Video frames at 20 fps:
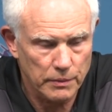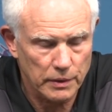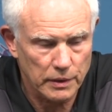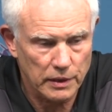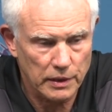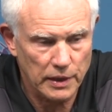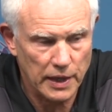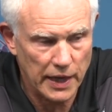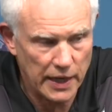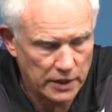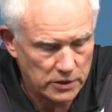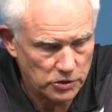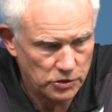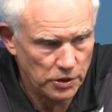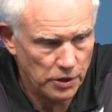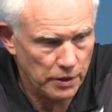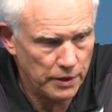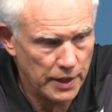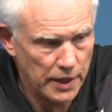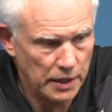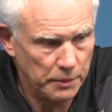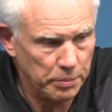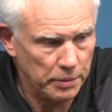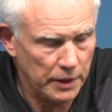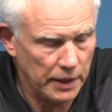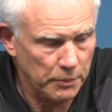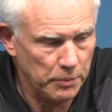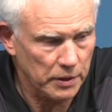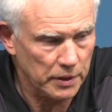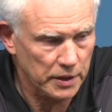last year that he
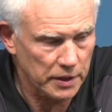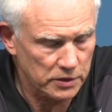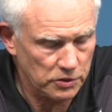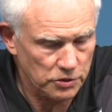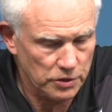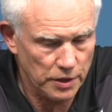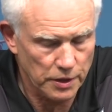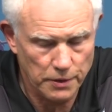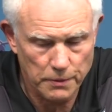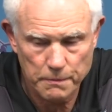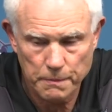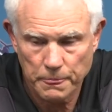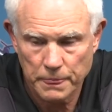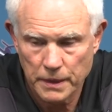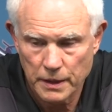played with this year.